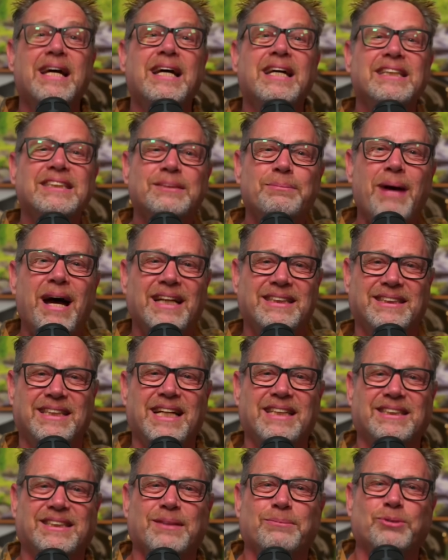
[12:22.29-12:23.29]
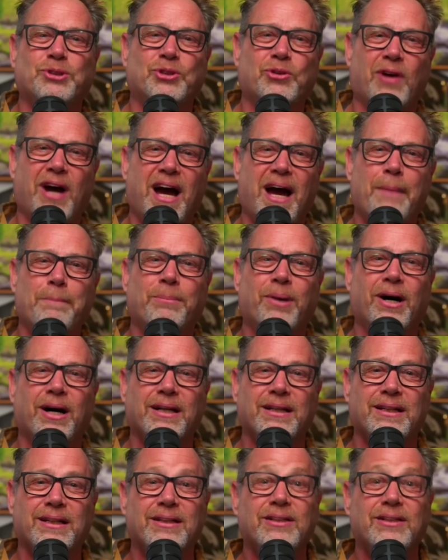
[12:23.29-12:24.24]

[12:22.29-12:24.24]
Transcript: smash that subscribe button,